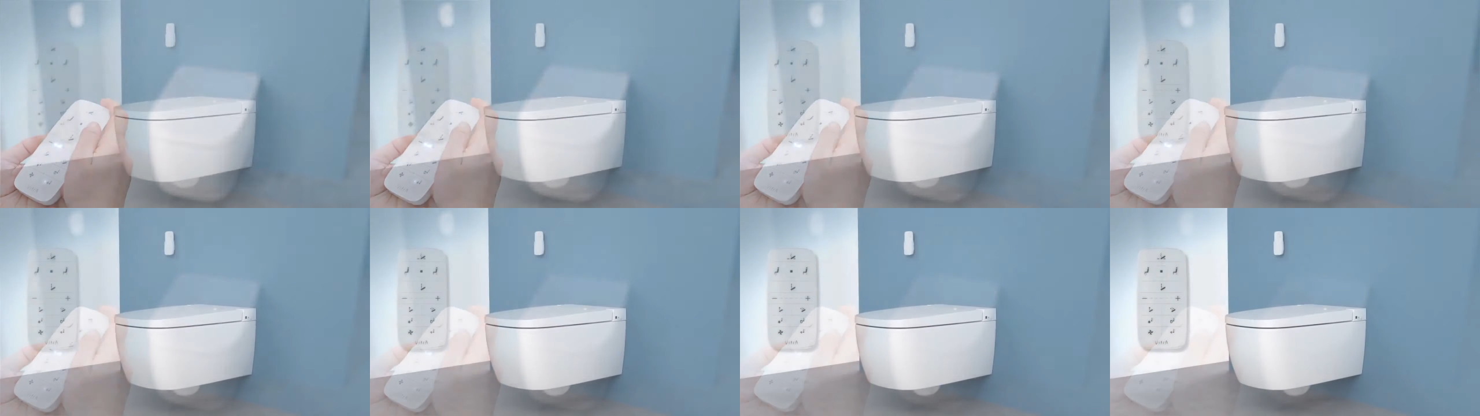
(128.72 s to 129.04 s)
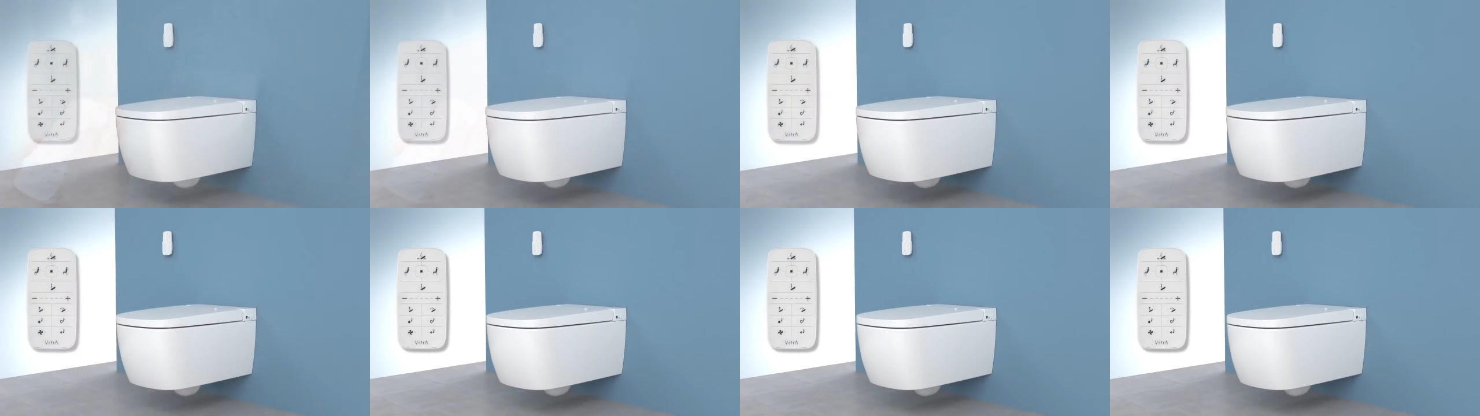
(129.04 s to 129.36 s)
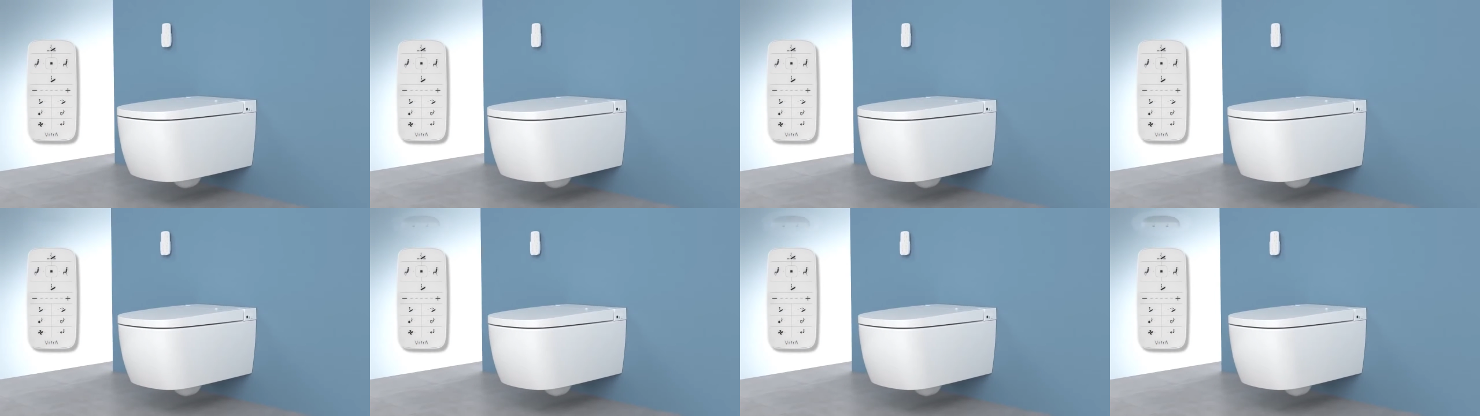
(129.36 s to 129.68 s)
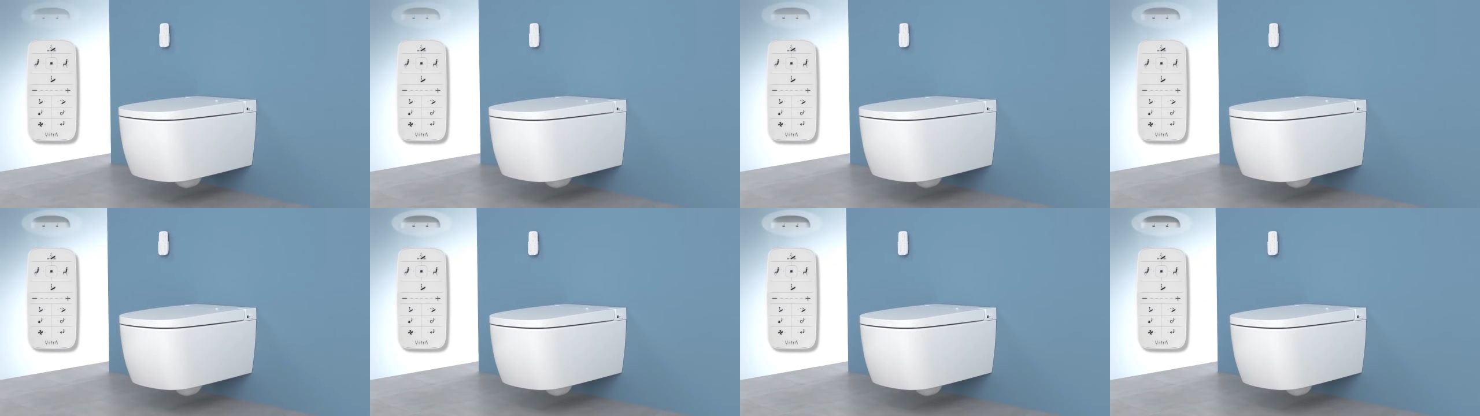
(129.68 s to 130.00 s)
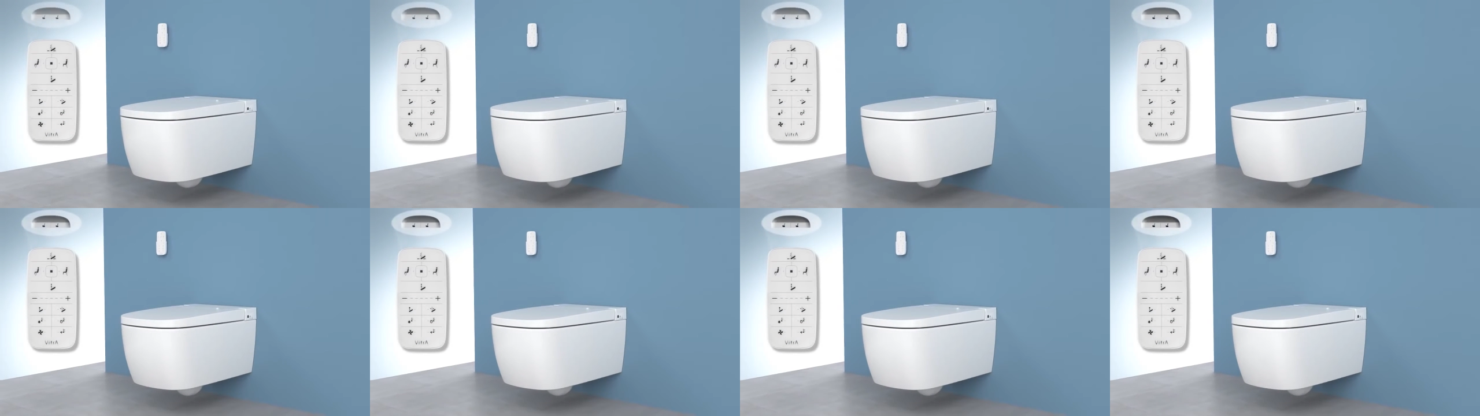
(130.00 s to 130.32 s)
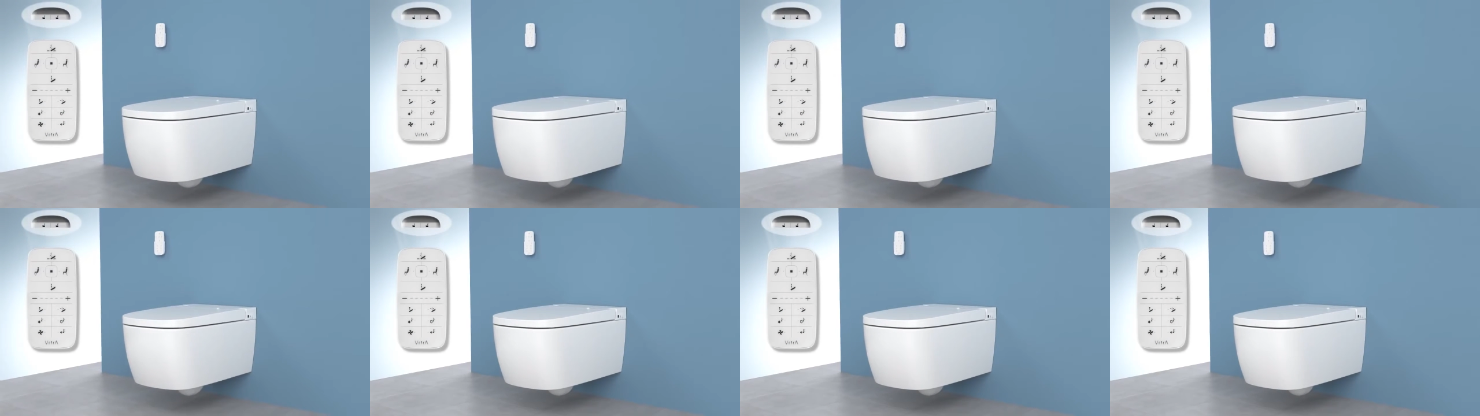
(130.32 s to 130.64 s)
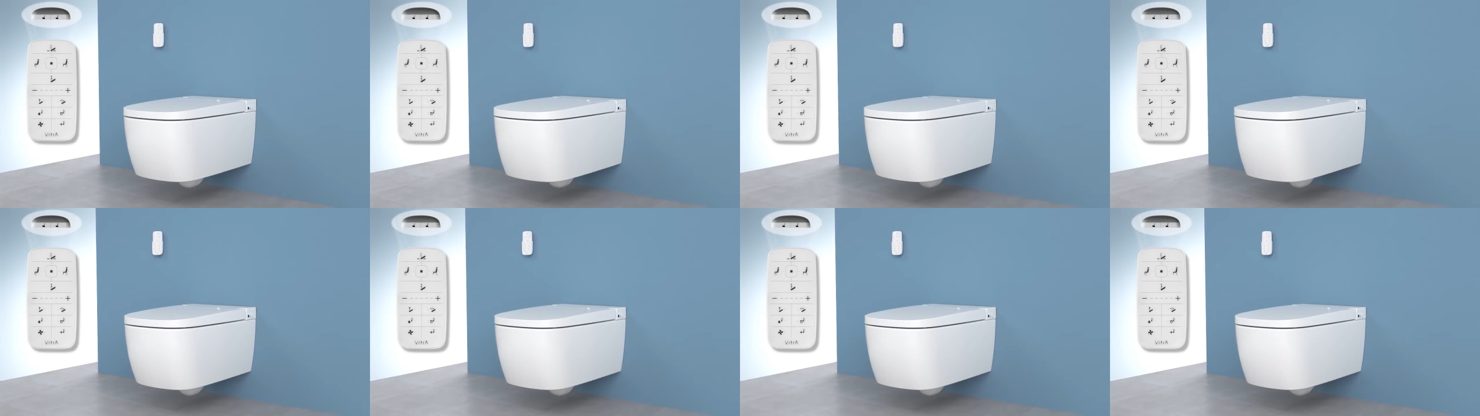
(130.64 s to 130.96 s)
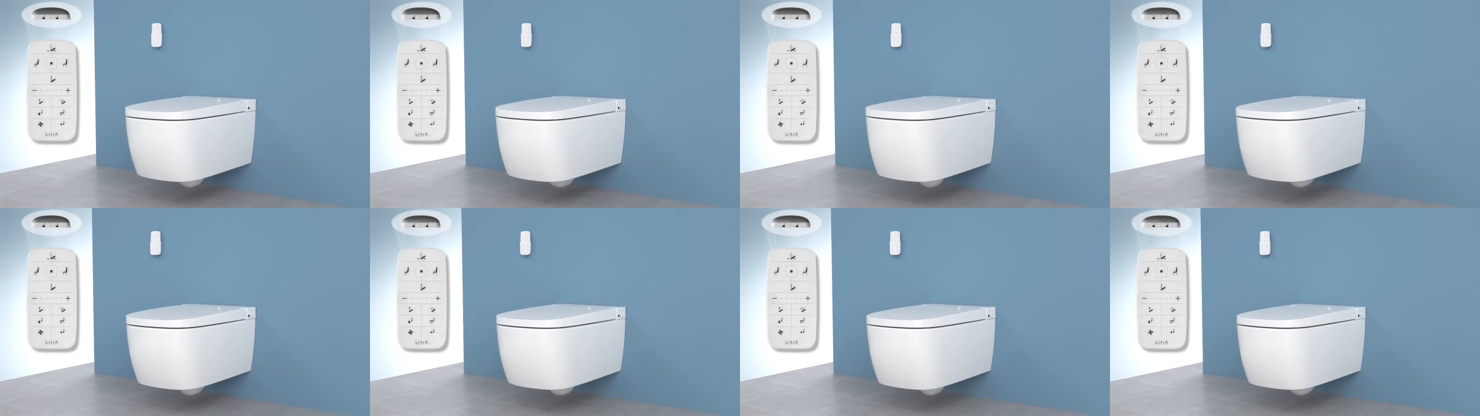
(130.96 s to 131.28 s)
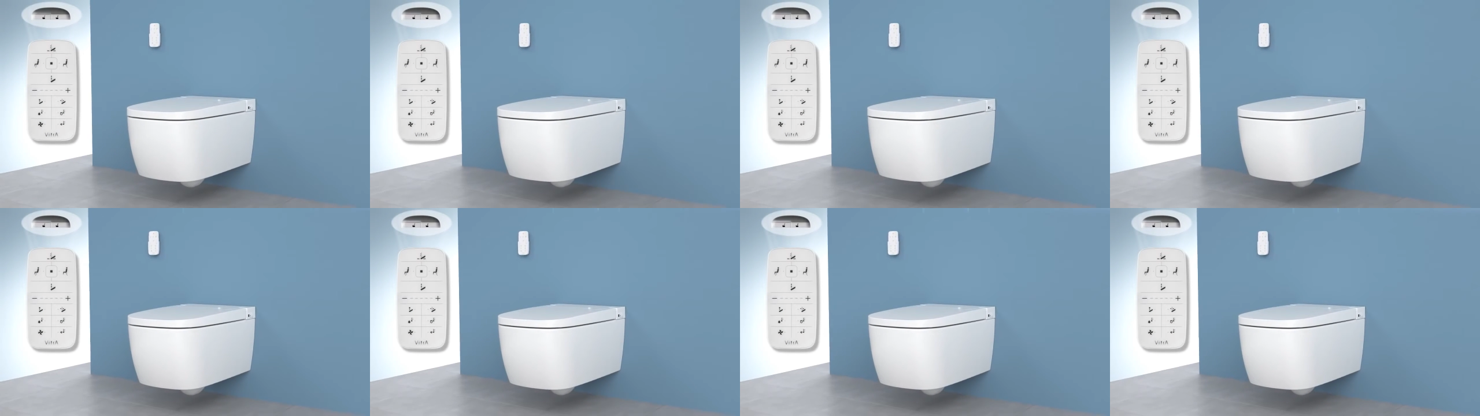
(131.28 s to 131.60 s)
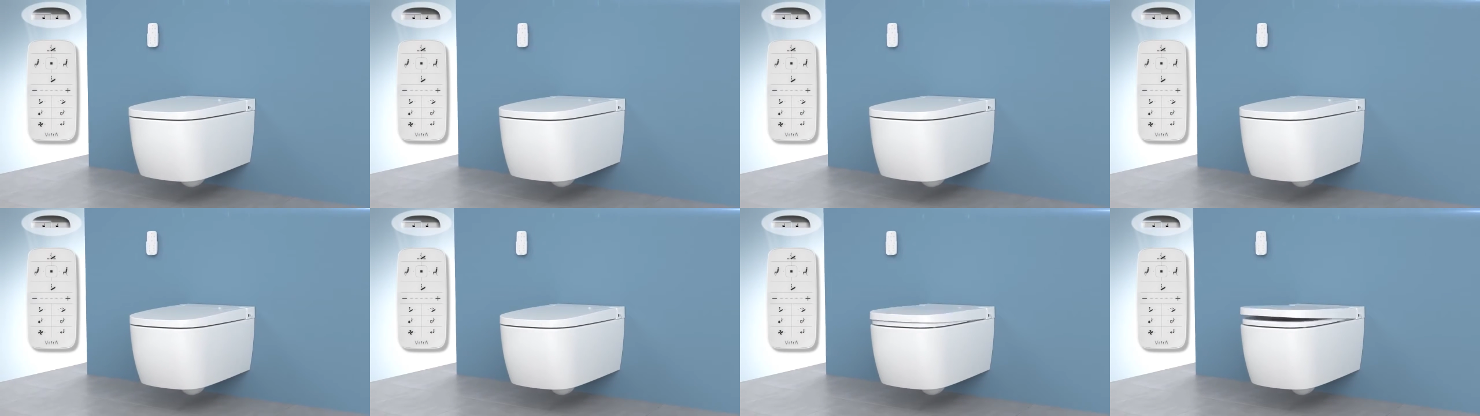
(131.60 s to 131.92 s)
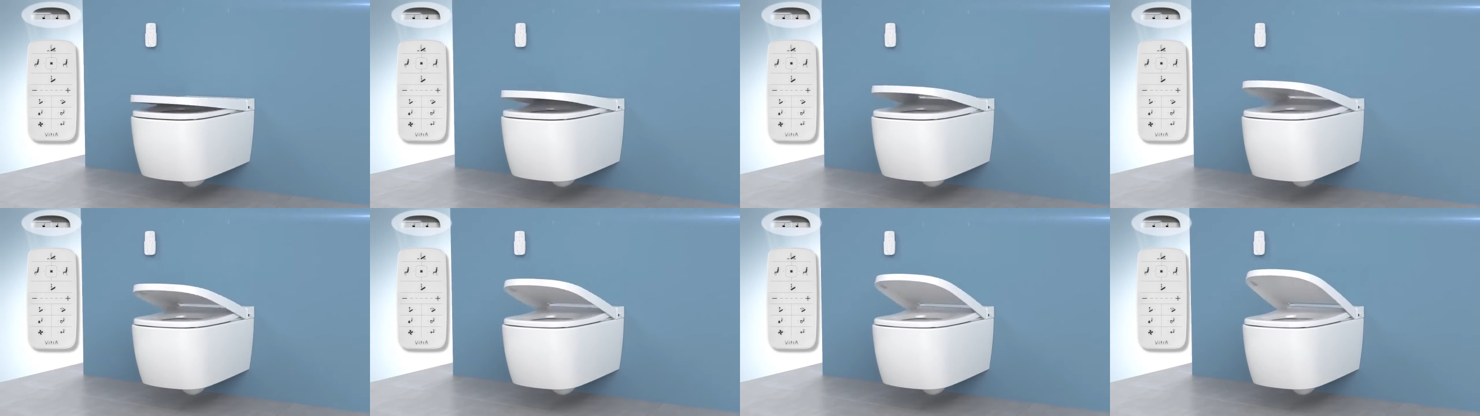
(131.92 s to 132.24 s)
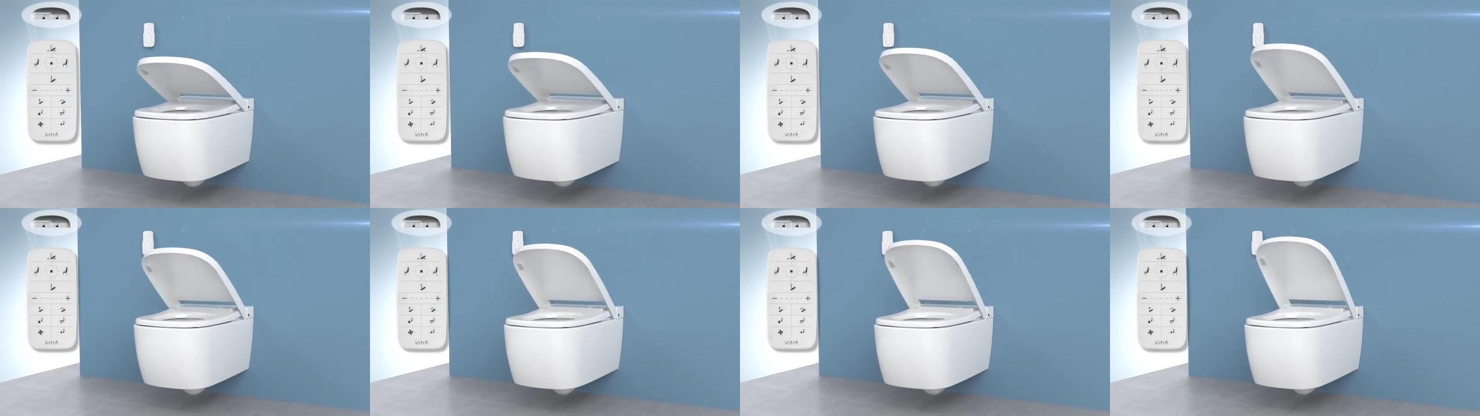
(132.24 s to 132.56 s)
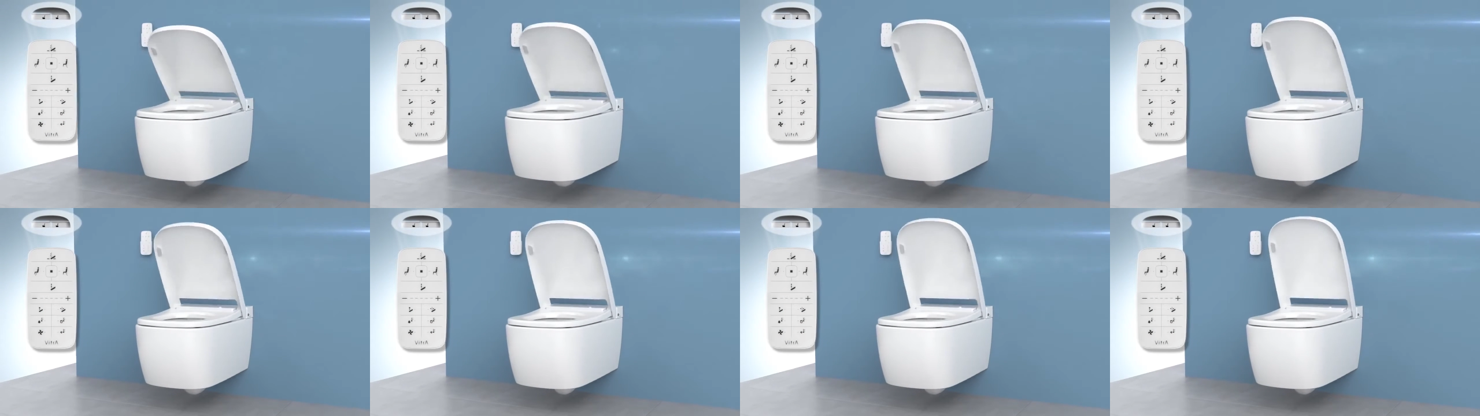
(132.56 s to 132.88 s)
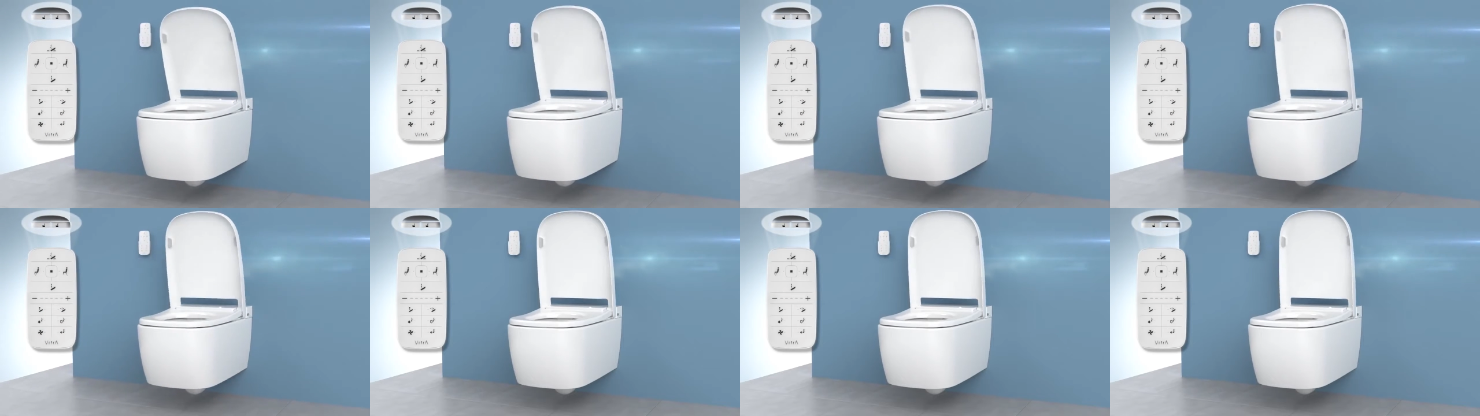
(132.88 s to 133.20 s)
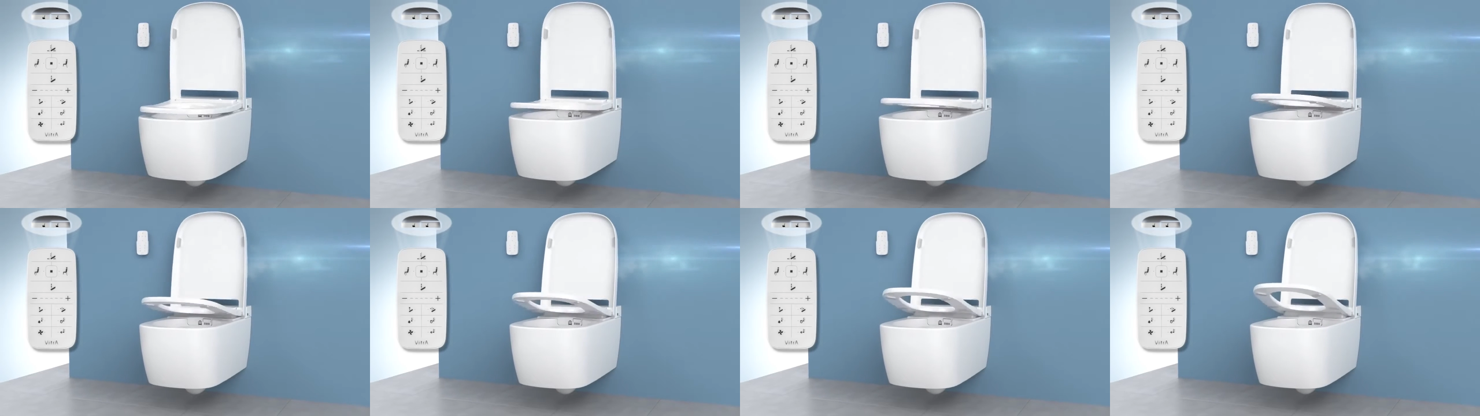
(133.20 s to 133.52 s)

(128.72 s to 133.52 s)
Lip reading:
Nobody's mouth can be seen.